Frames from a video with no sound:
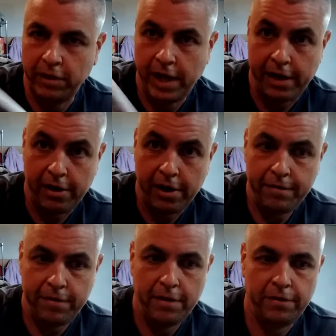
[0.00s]
laying
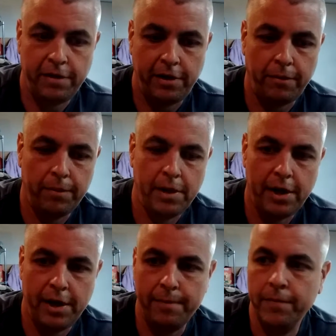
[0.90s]
off. So
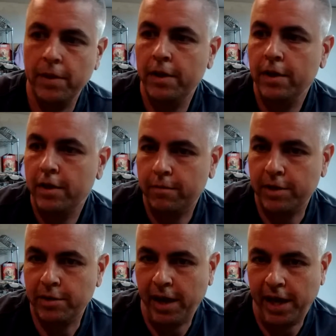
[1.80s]
when
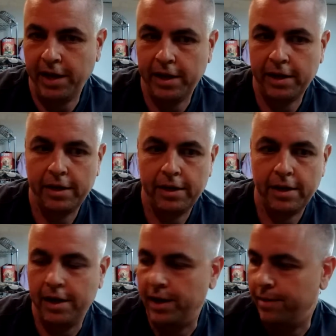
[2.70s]
you're painting,
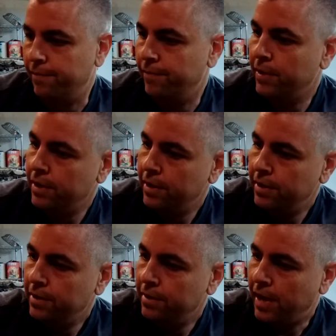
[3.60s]

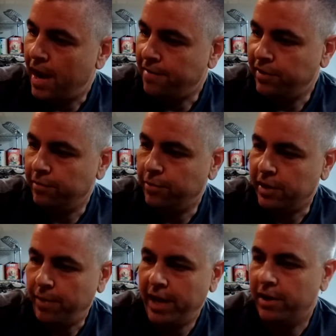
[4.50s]
after you've put
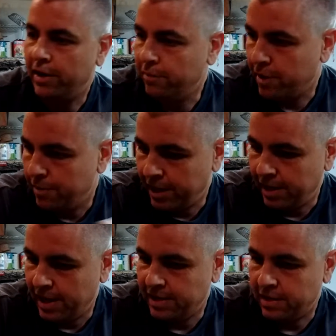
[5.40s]
the paint on, you want to make
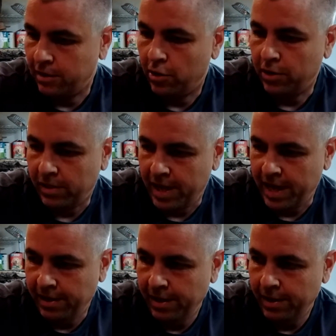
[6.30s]
nice long
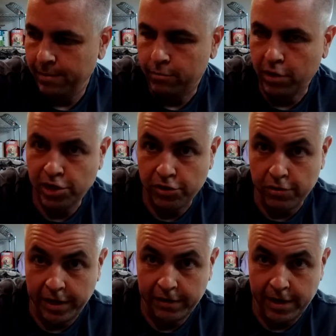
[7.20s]
light brush
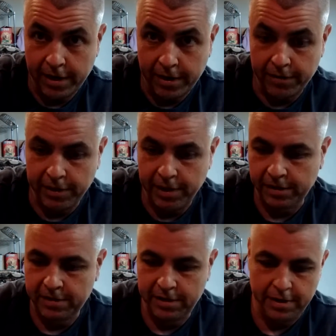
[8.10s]
streaks down everything
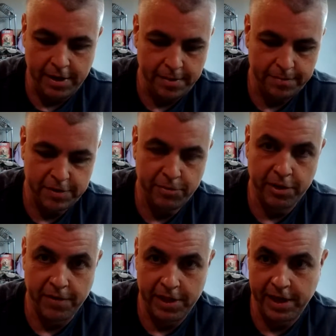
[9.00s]
to smooth
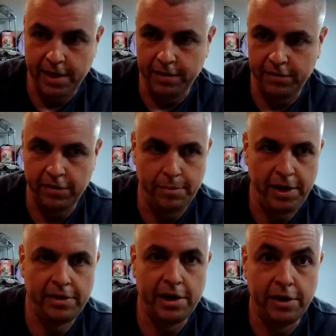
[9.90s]
everything out. So the
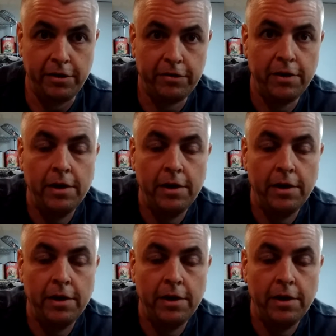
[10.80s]
paint that I use